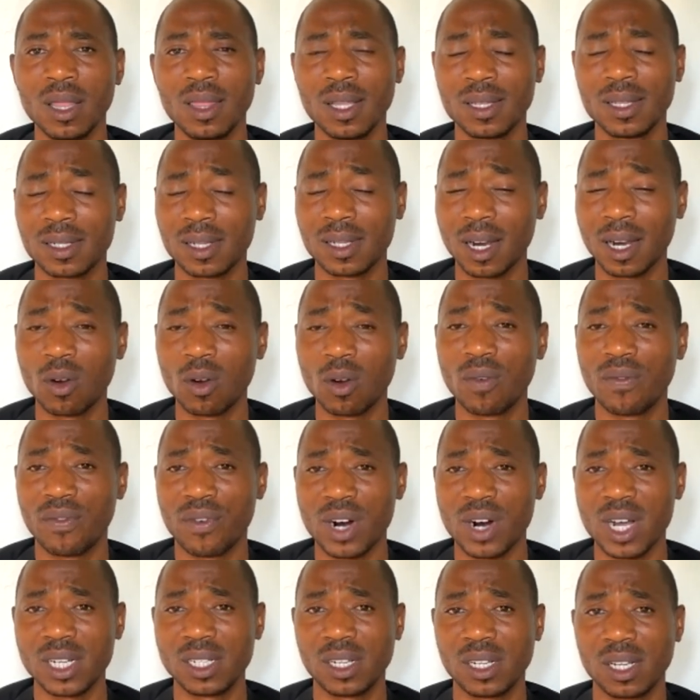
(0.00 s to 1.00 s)
the standard
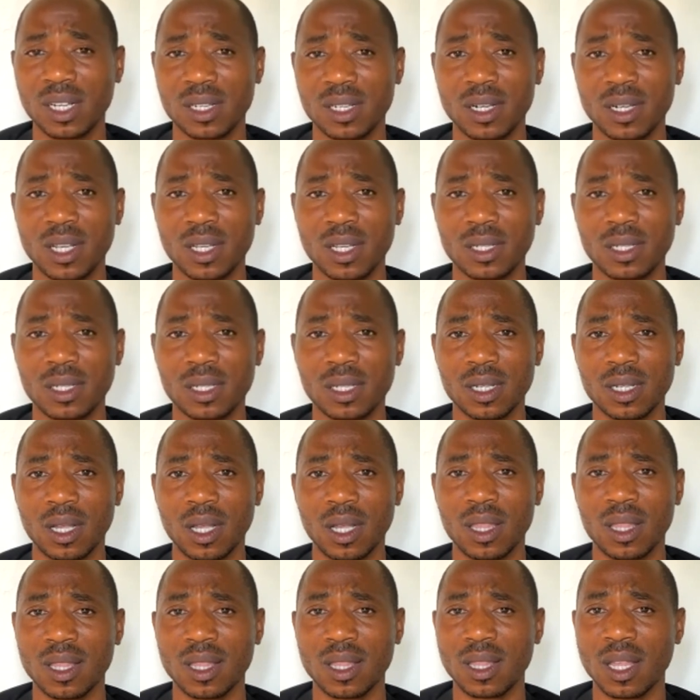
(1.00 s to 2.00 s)
of righteousness
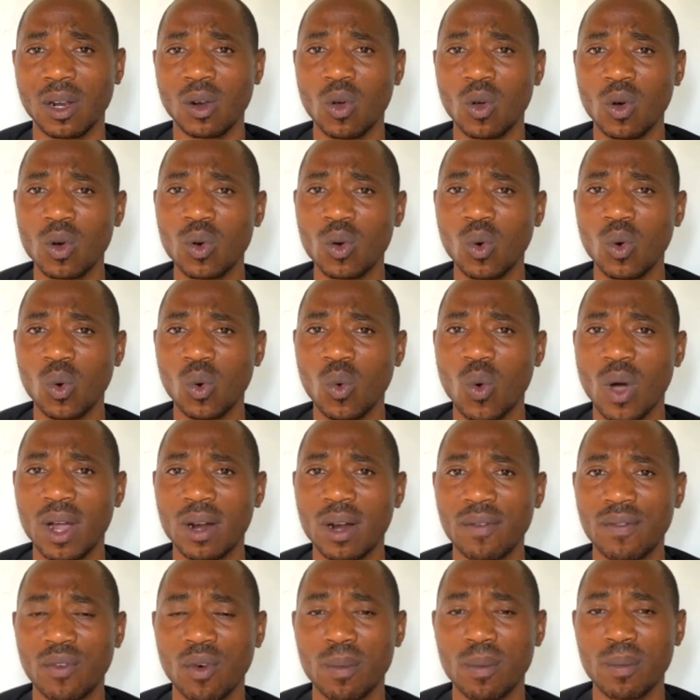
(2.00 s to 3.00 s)
that the Lord would
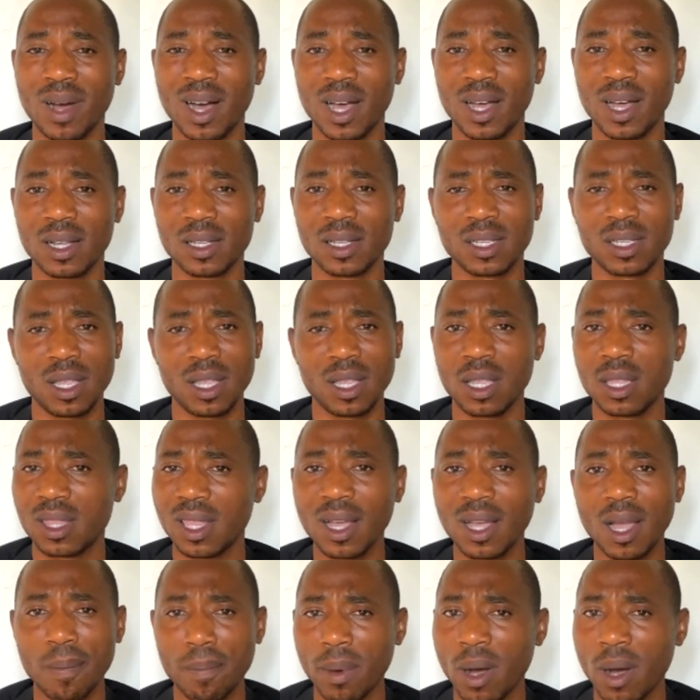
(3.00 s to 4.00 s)
want from us,
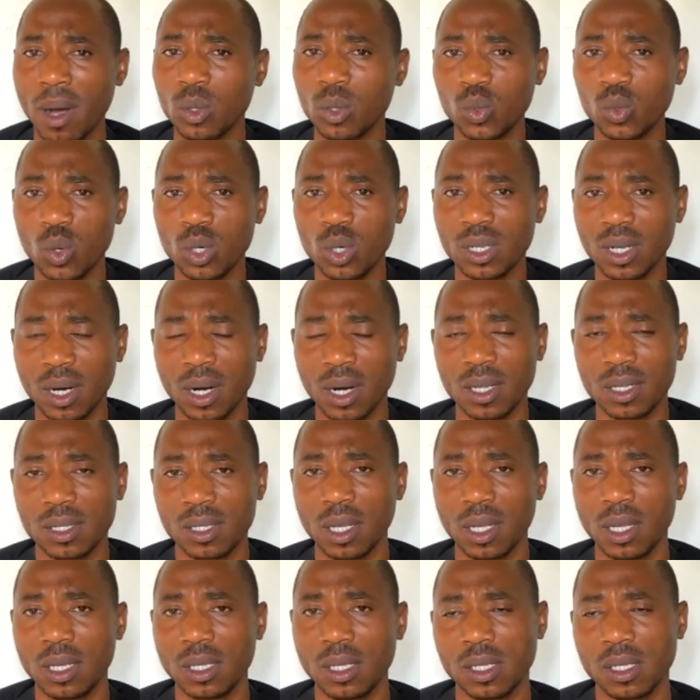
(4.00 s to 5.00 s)
think about what
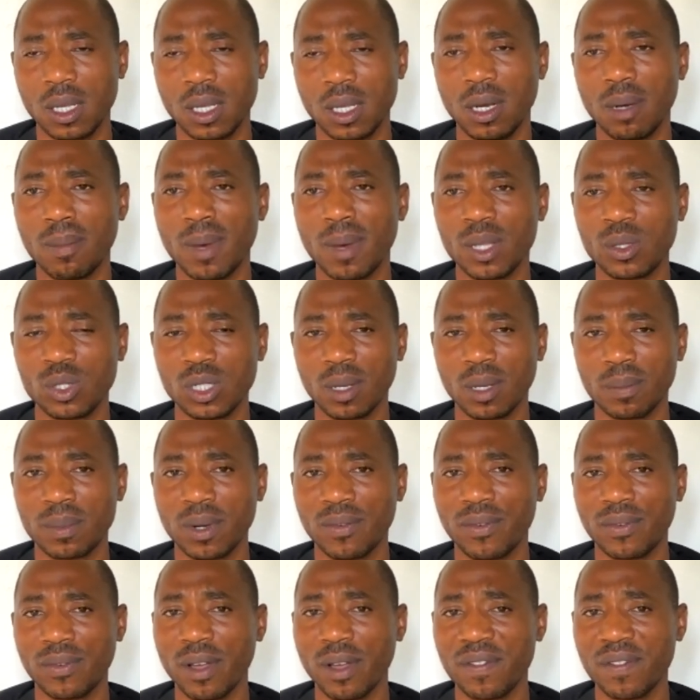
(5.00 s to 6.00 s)
Christ says in Matthew
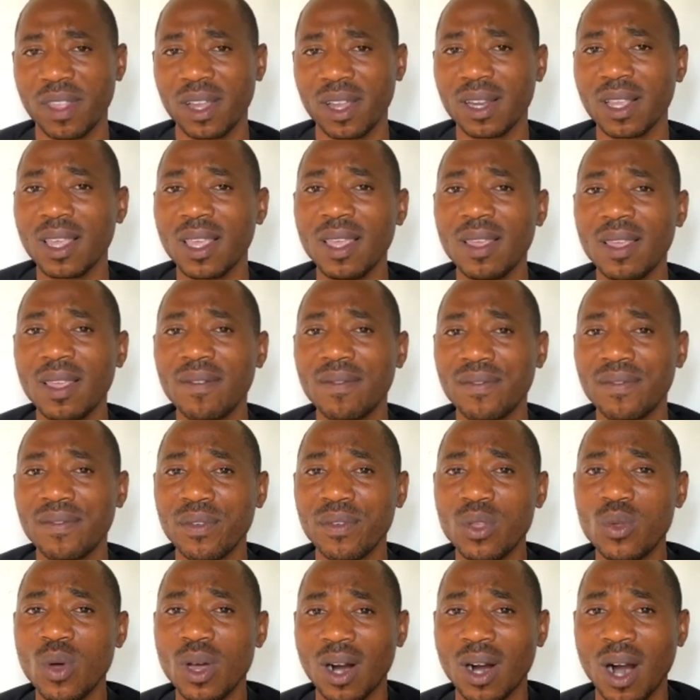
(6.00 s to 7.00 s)
chapter 5 that if
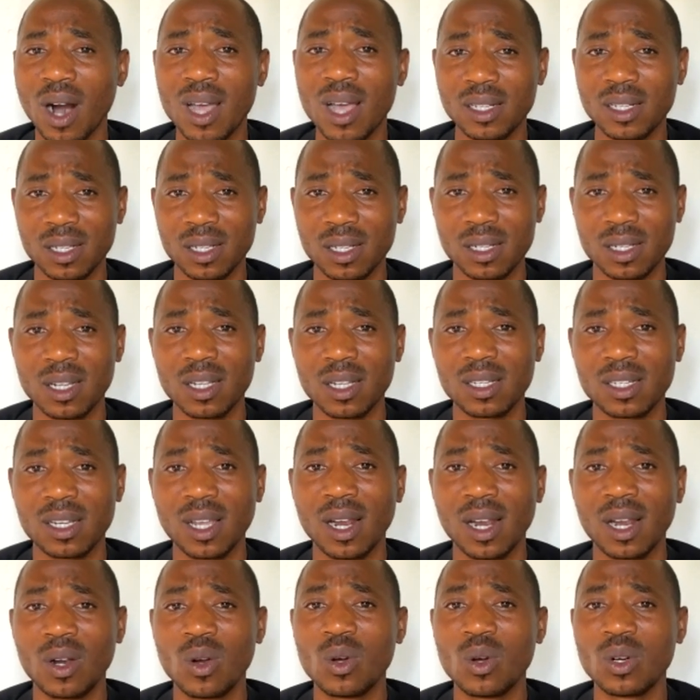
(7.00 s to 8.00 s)
your righteousness
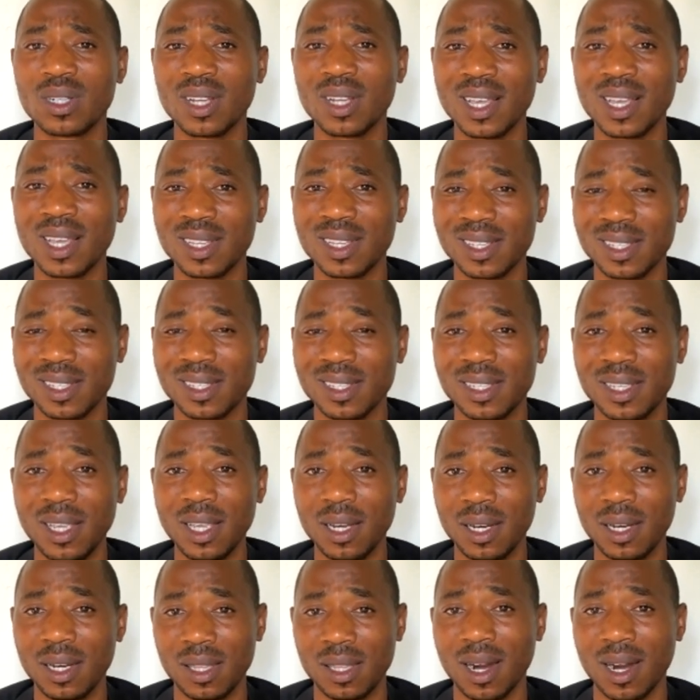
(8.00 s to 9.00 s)
shall not
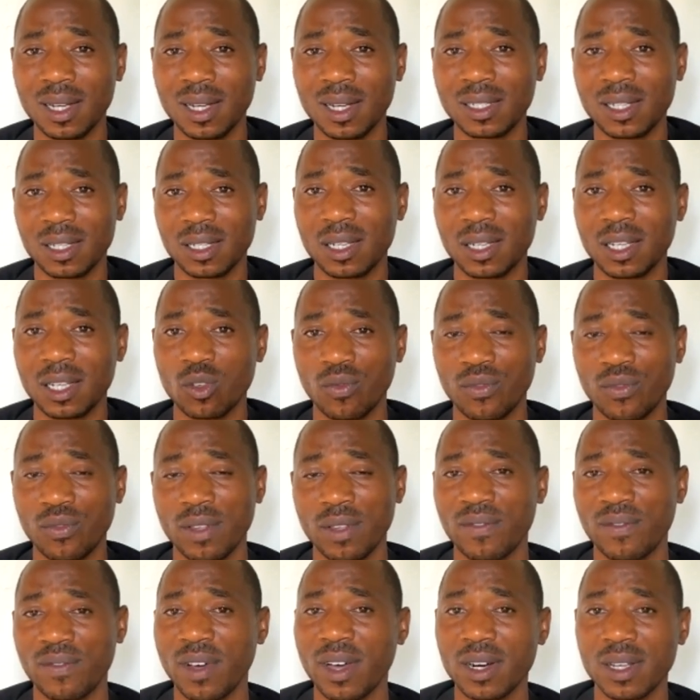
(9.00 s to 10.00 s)
exceed the righteousness of
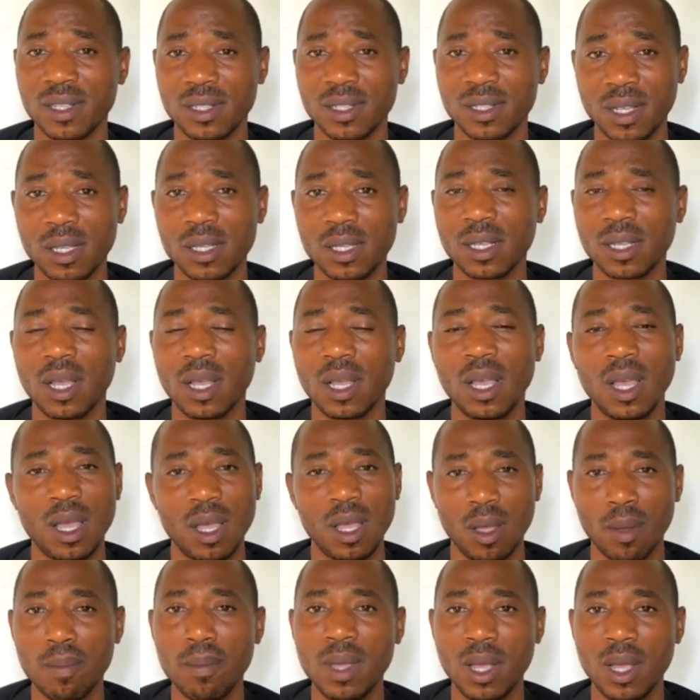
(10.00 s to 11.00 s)
the Pharisees,
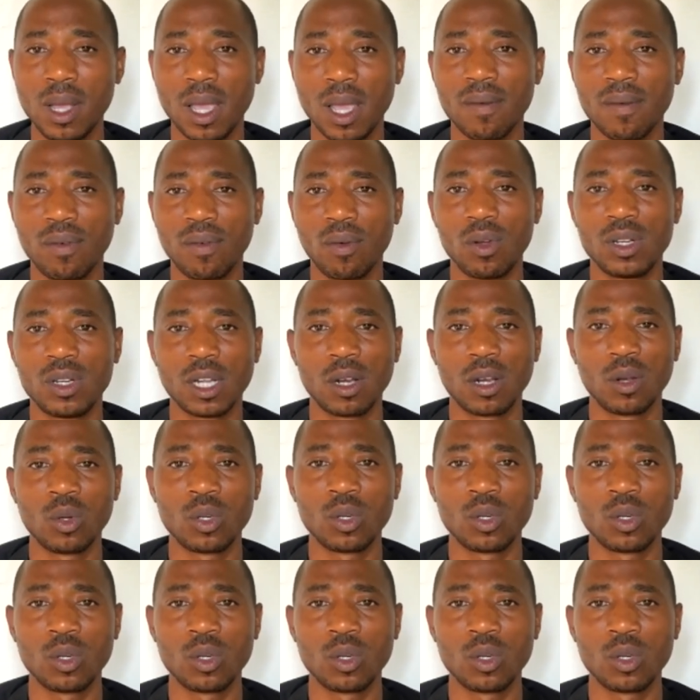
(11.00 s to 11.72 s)
be careful you shall